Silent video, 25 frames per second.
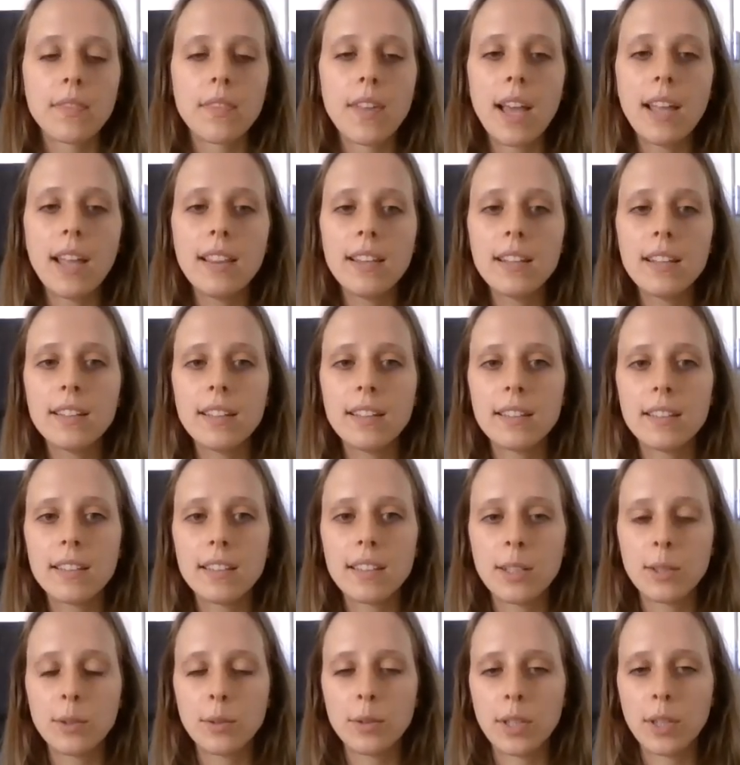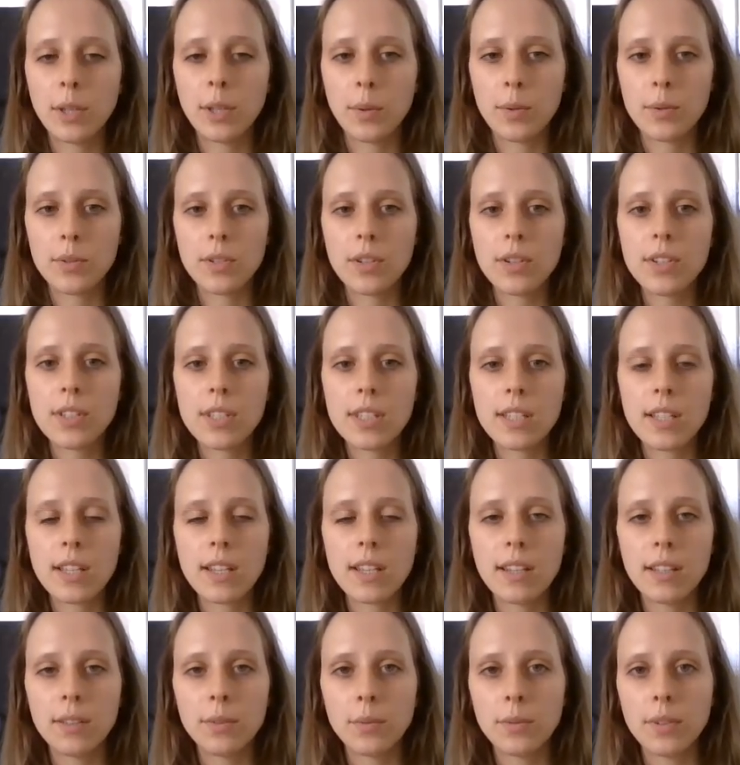I think that including users
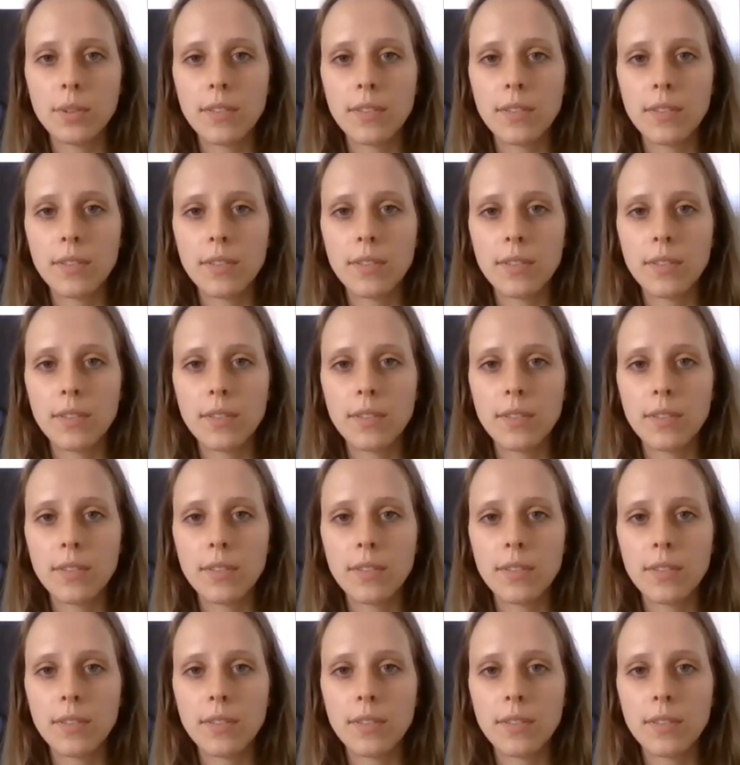into